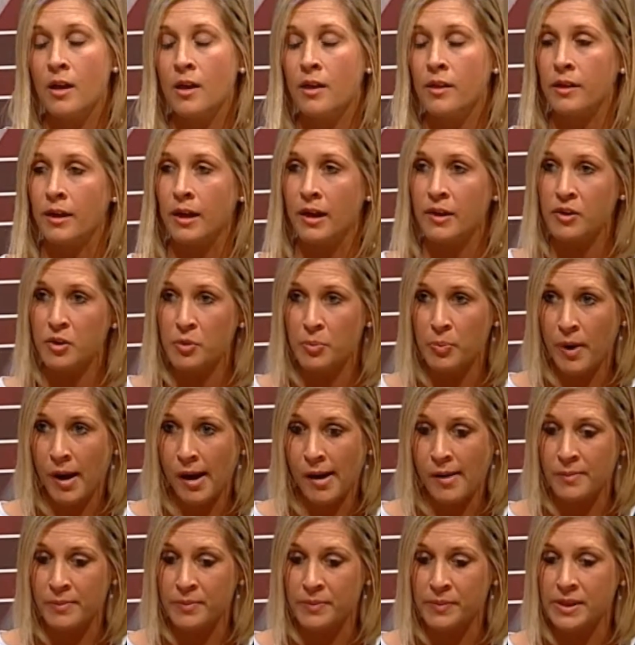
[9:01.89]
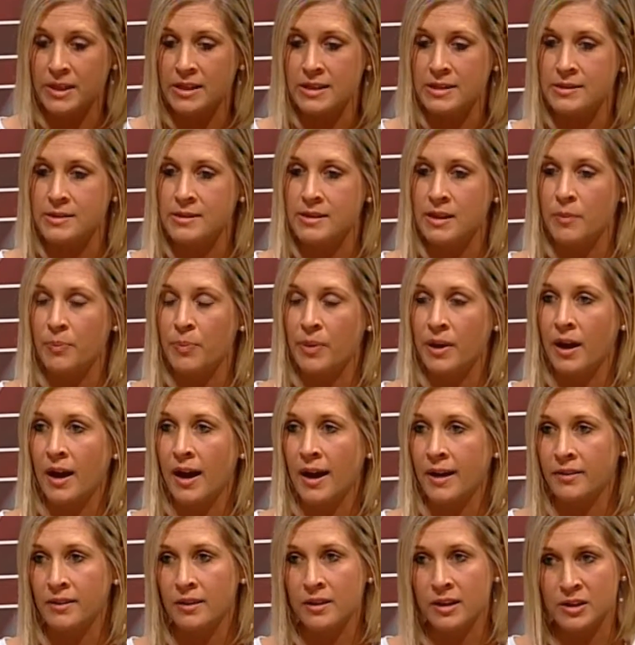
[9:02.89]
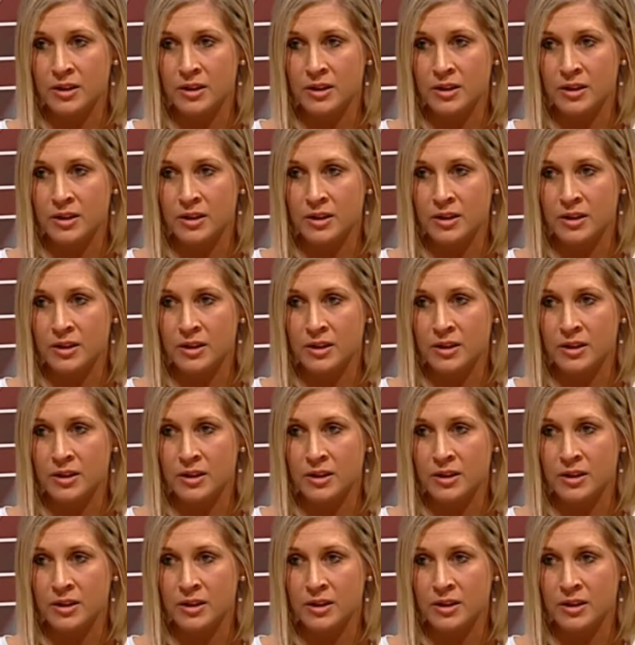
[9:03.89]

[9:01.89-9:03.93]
The other problem is that behind the